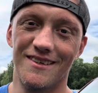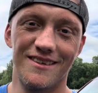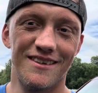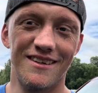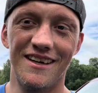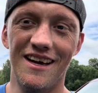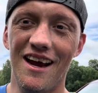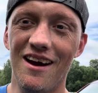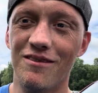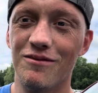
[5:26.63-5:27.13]

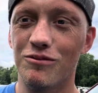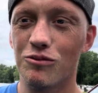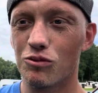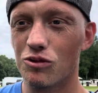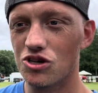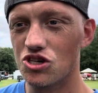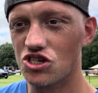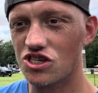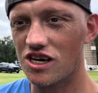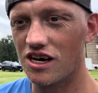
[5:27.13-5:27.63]
yeah, we're
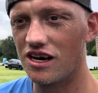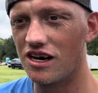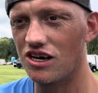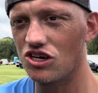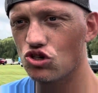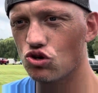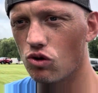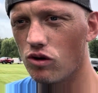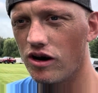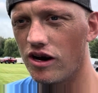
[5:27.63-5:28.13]
just gonna
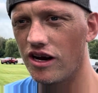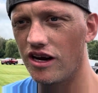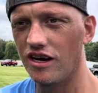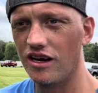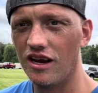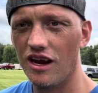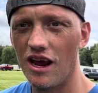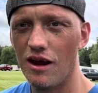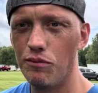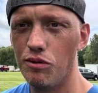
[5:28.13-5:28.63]
enjoy
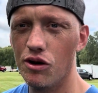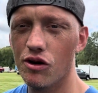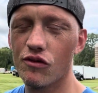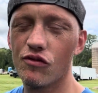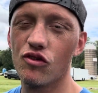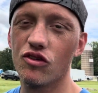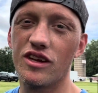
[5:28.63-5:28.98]
a beautiful